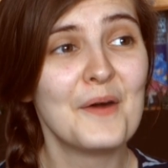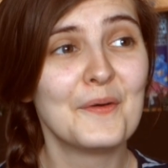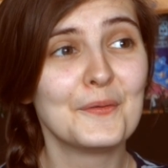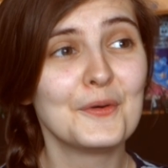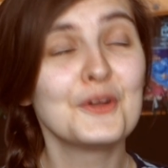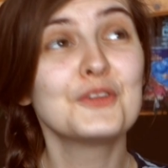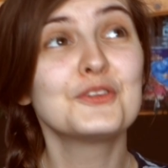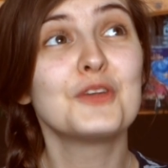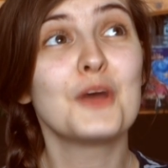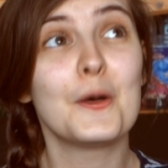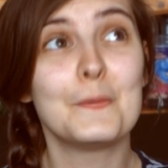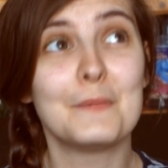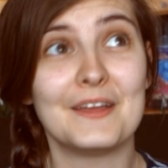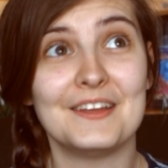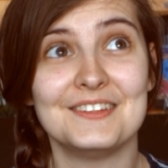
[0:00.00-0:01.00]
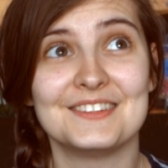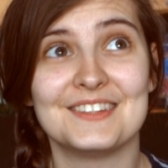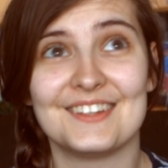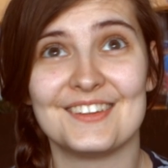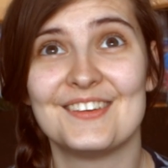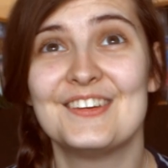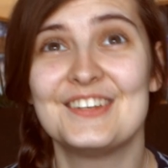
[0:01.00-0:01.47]
was
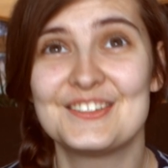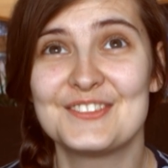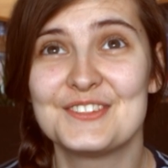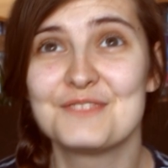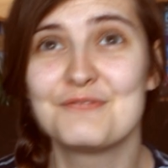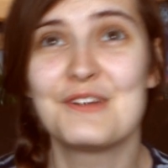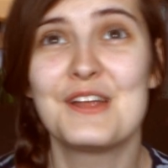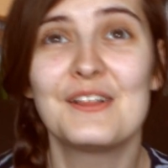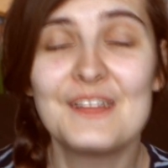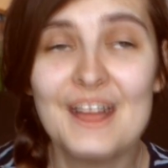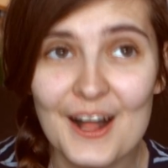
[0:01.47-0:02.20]
amazing, which was really